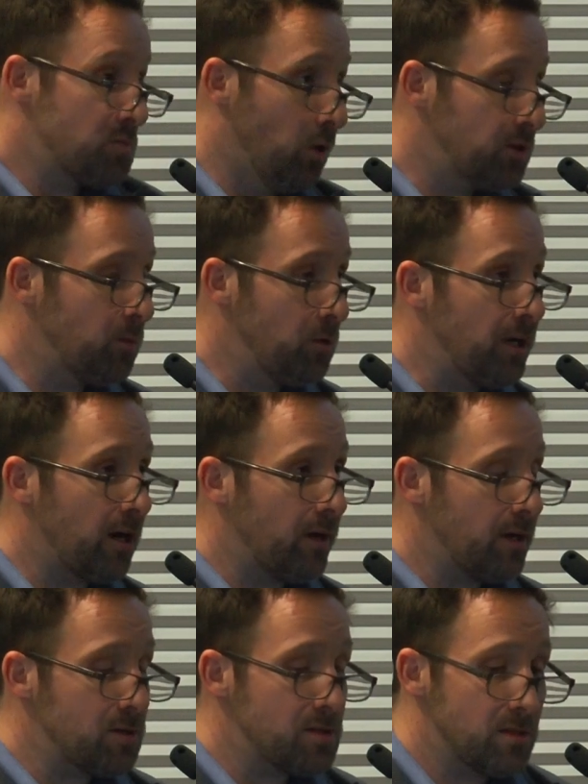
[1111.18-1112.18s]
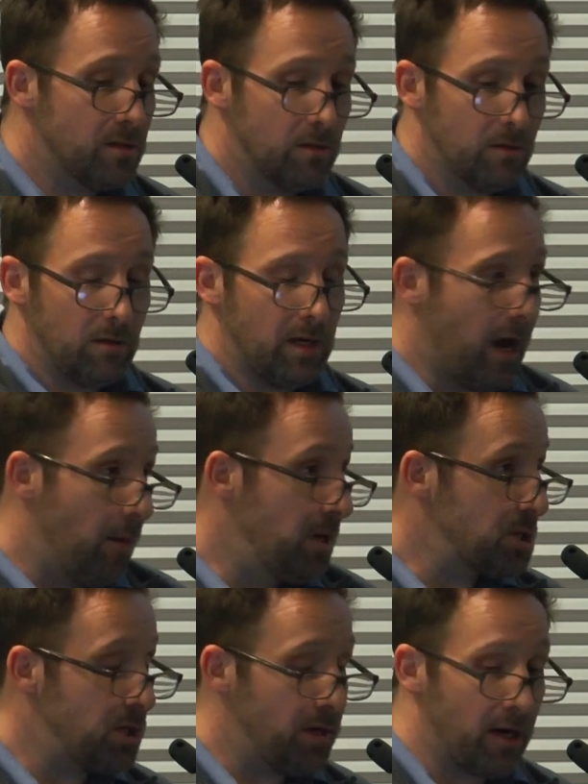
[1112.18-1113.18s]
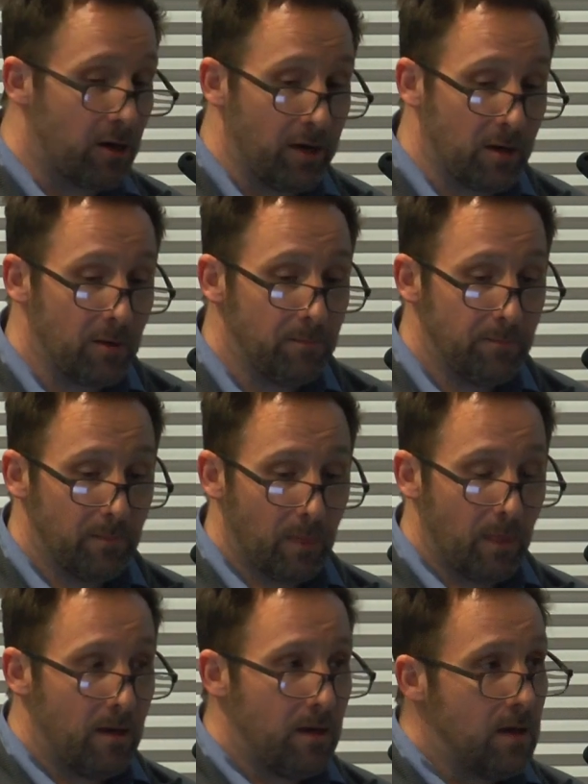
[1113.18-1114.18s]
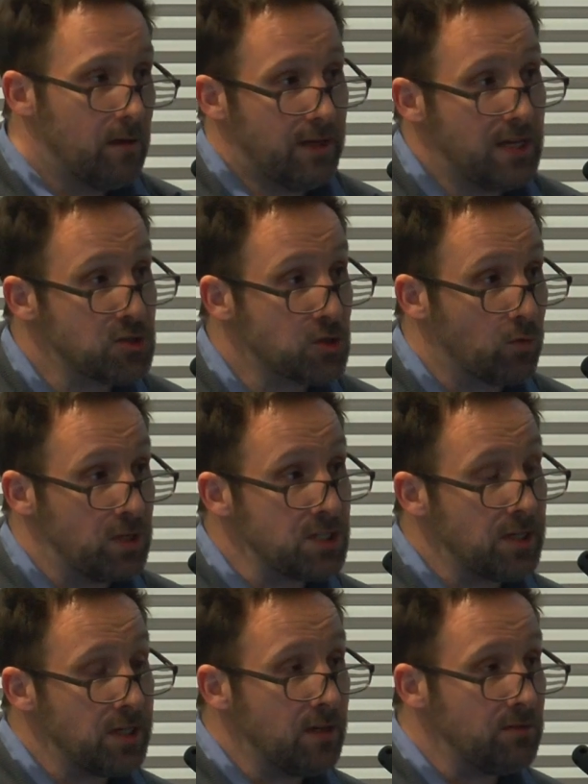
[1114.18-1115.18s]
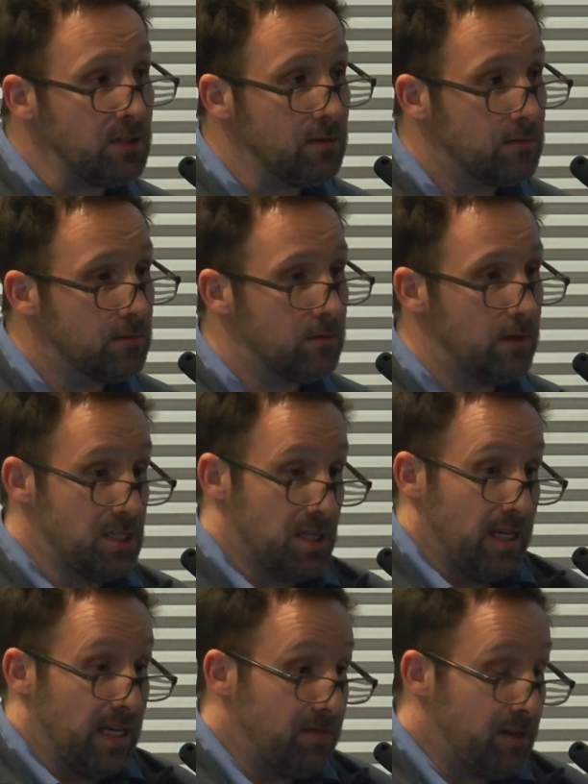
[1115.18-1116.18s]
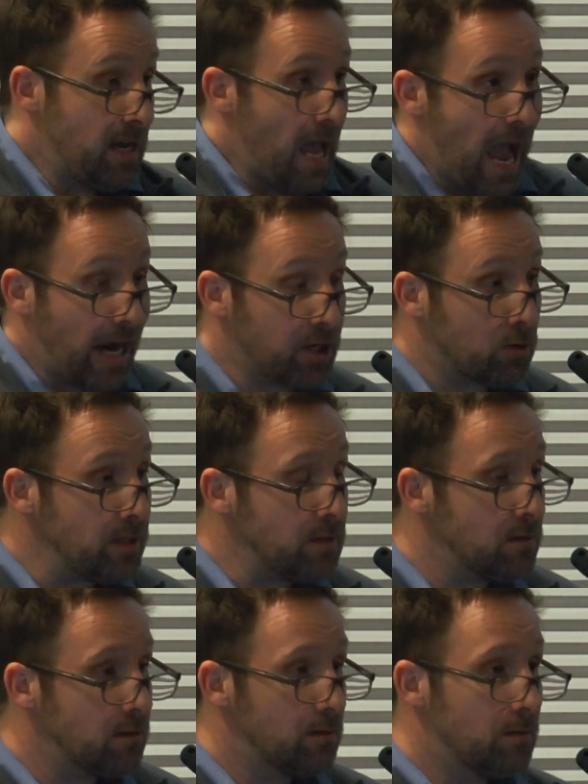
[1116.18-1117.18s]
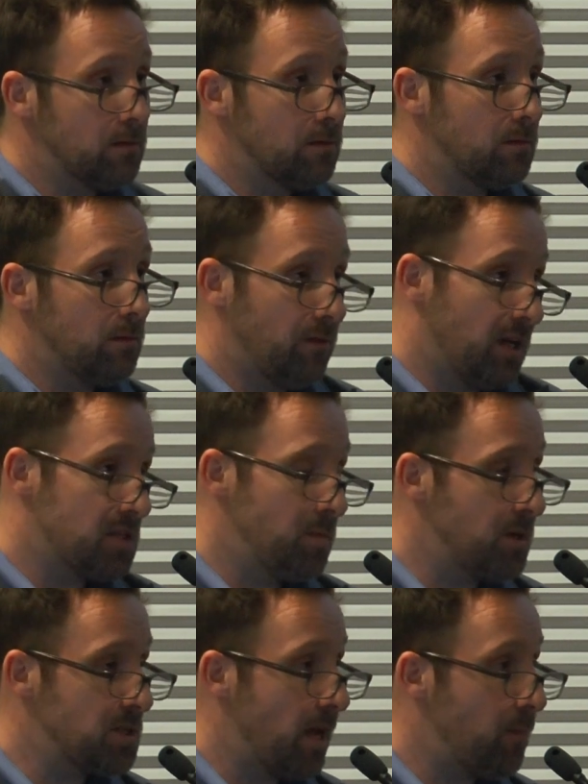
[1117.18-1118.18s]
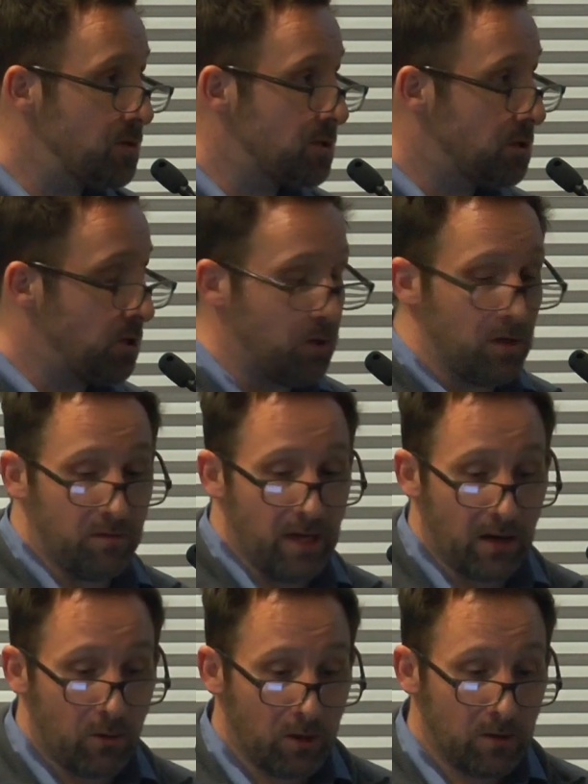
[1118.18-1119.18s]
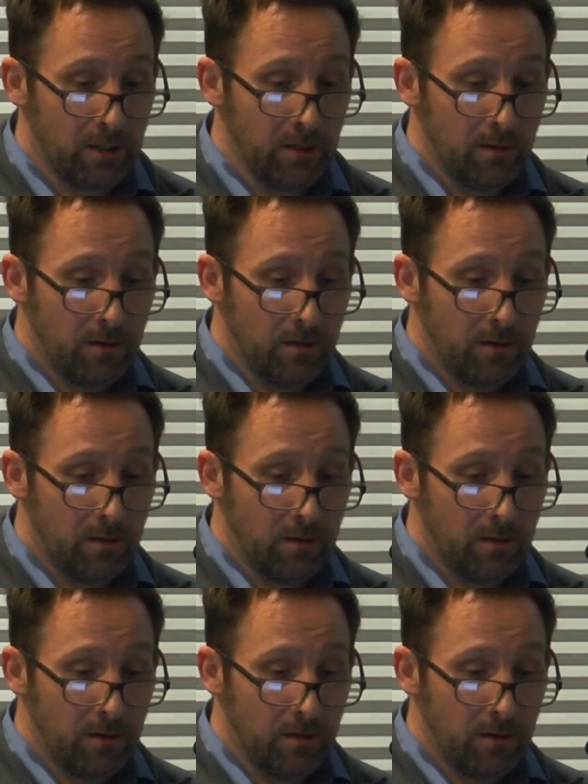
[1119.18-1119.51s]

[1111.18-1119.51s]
multiple narrators, an omniscient narrator. The historicity of it, is it even accurate? I've got some examples to show you of that quickly.